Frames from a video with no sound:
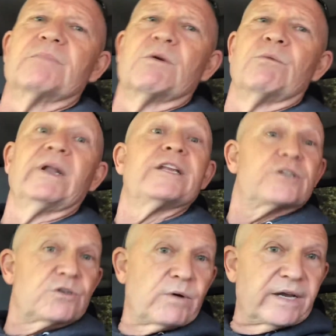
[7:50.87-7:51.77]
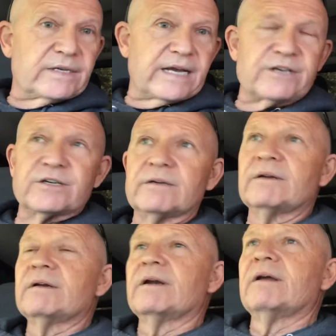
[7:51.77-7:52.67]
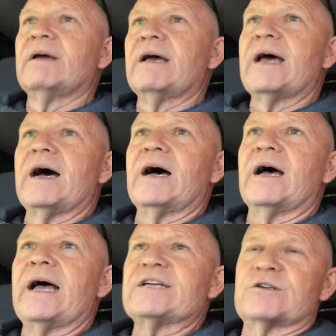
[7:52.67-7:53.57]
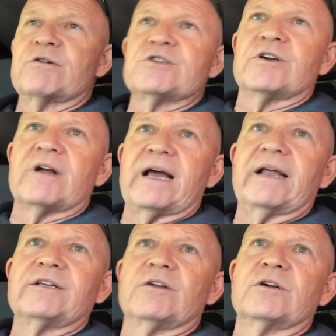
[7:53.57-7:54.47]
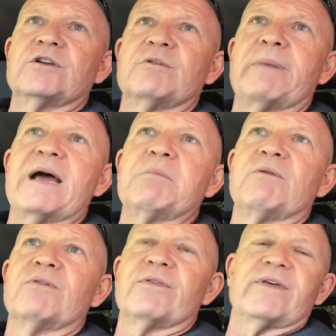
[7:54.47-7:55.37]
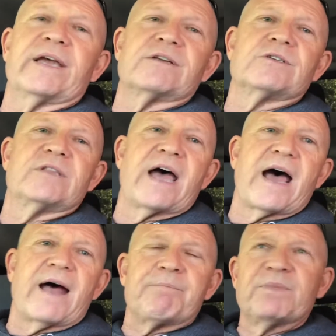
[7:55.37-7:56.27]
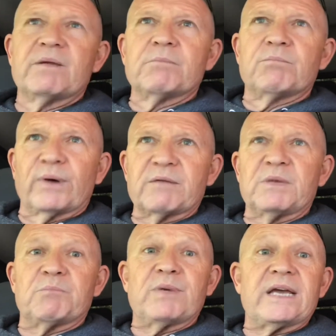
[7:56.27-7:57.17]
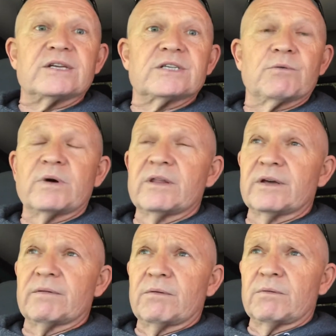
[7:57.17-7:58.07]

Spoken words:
religious orientation, as a Christian, I like to look to the Bible for things that bring me peace. And one of the